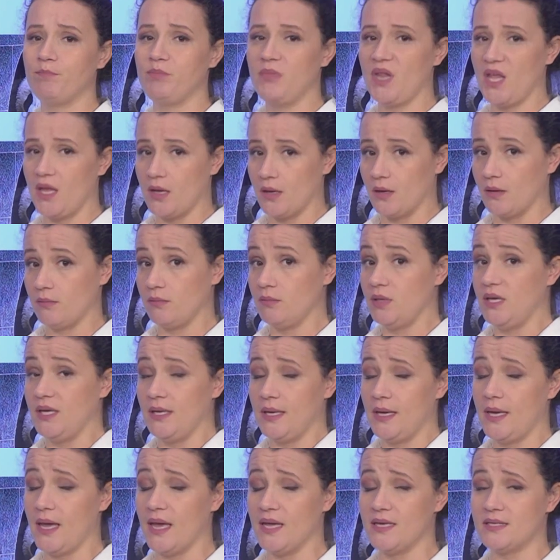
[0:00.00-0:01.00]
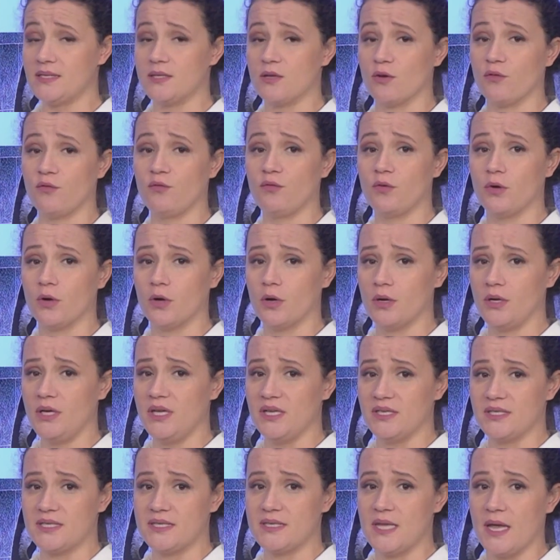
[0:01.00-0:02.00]
in case of
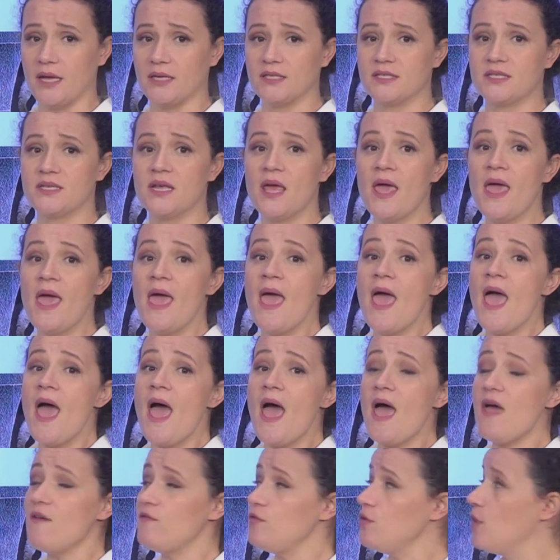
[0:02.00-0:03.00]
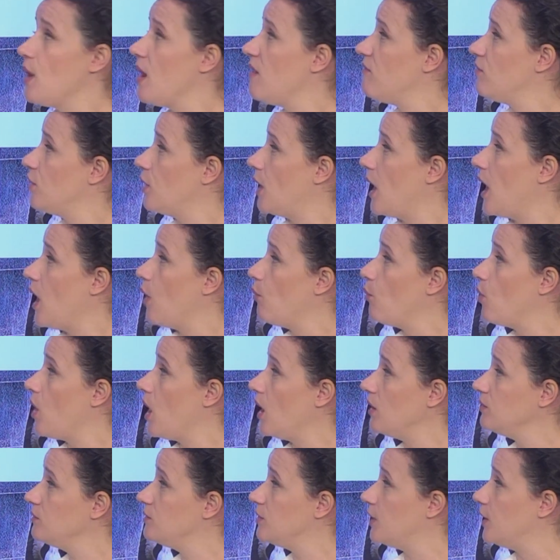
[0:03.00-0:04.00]
instincts. Have you ever
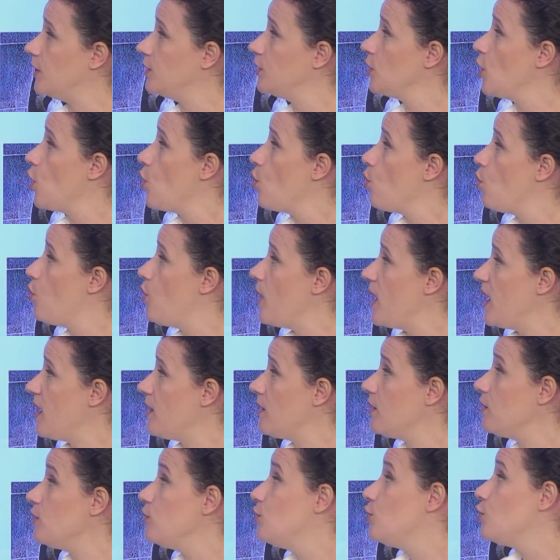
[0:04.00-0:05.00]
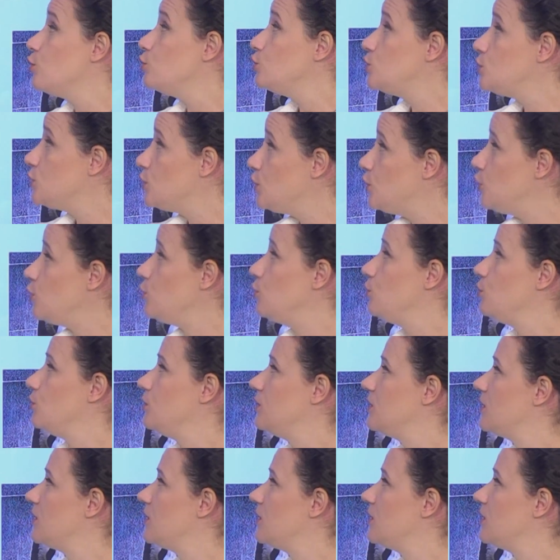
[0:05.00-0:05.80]
wondered where those cute,